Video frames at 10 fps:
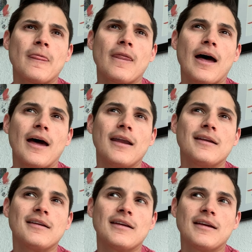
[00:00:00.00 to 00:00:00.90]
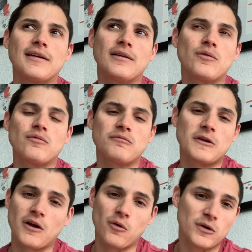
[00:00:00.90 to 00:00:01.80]
that,
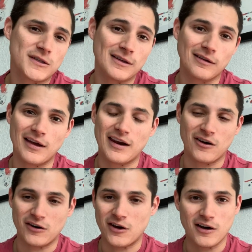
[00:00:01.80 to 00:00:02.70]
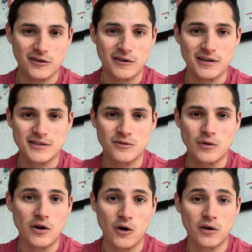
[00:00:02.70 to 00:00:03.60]
we're still getting our doctorates.
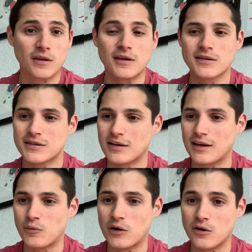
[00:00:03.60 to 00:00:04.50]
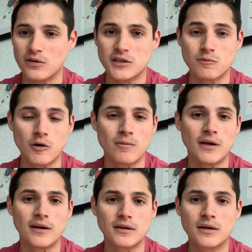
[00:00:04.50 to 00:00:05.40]
We earned this
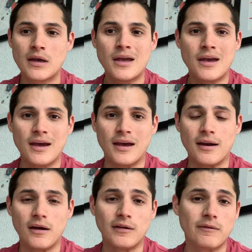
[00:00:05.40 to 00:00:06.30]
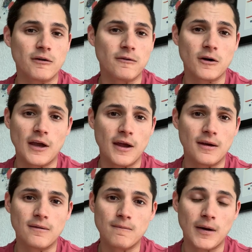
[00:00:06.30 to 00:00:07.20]
moment. And I'll never forget
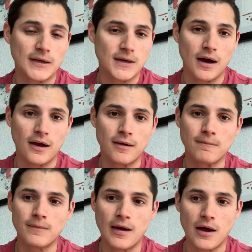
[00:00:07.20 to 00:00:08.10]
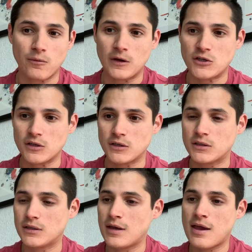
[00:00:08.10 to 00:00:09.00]
my time at
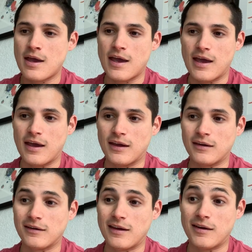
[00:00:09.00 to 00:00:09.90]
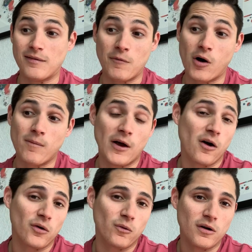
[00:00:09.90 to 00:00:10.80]
Regis and all my
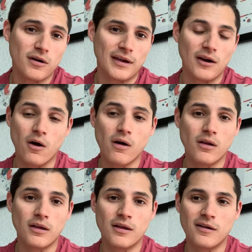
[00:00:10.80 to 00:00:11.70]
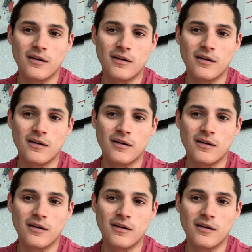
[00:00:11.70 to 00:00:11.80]
hard work and all